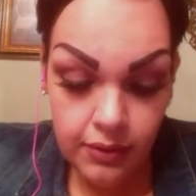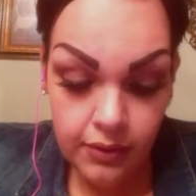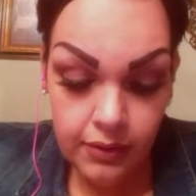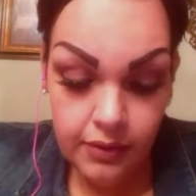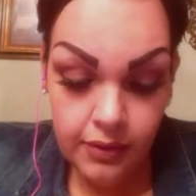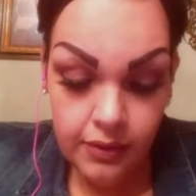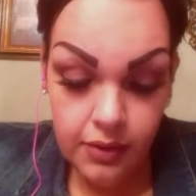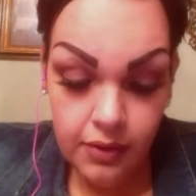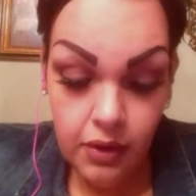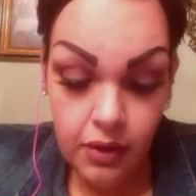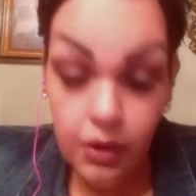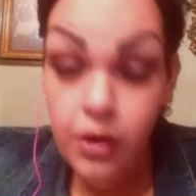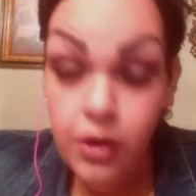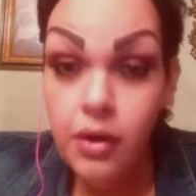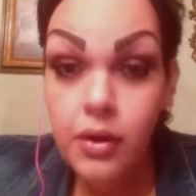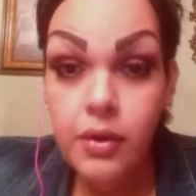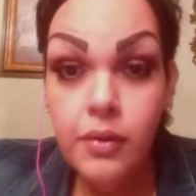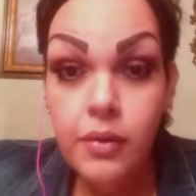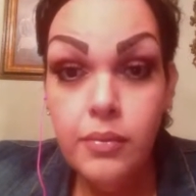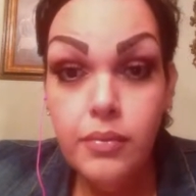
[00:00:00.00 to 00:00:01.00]
Well, you
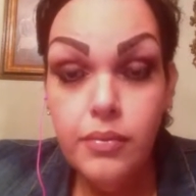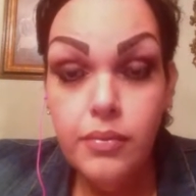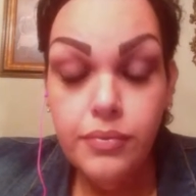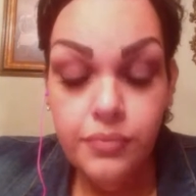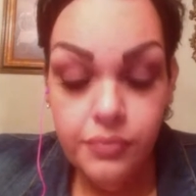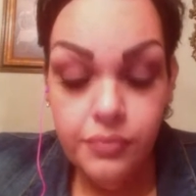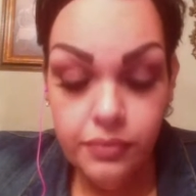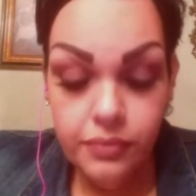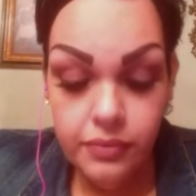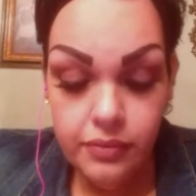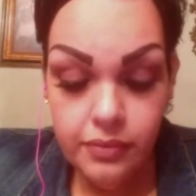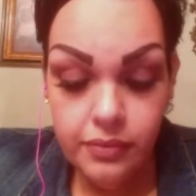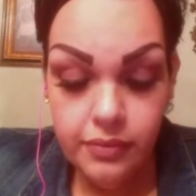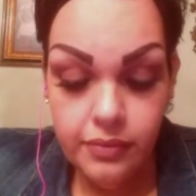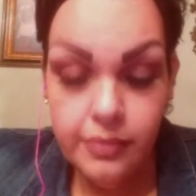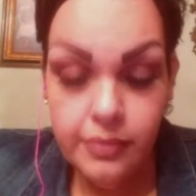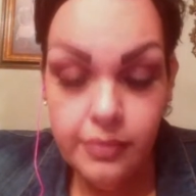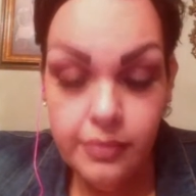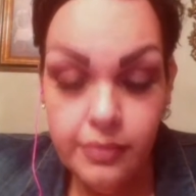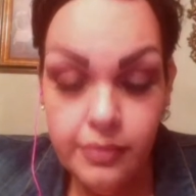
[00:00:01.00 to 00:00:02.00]
can get a food
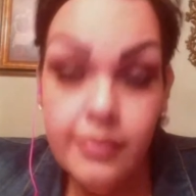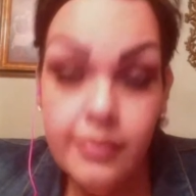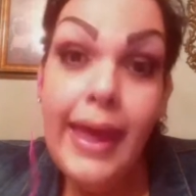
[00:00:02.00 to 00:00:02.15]
scale.